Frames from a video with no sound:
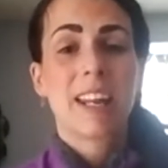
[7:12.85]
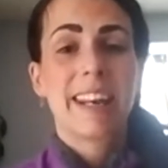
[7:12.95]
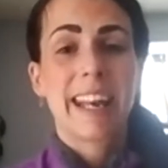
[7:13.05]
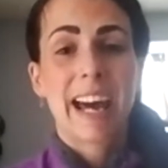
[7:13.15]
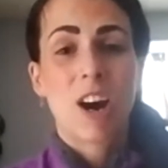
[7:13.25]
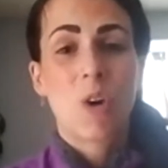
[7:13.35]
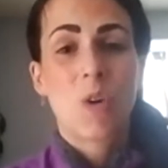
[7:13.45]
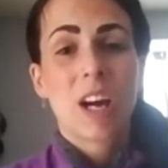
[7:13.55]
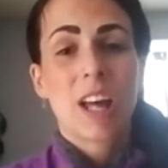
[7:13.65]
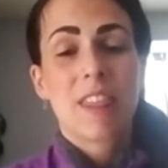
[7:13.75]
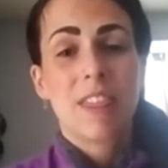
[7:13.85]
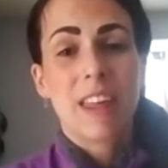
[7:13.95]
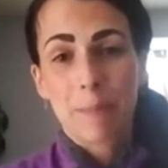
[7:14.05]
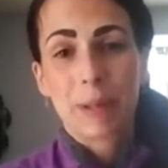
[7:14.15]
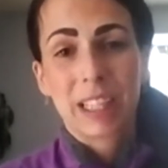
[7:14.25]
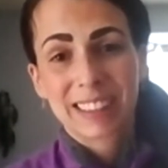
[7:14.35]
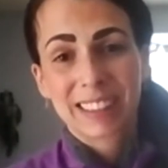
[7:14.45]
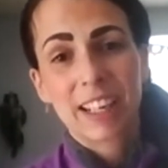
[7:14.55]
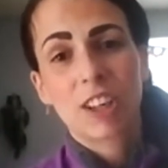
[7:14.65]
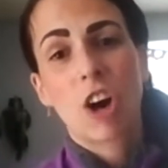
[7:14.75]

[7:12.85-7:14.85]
Now, that being said,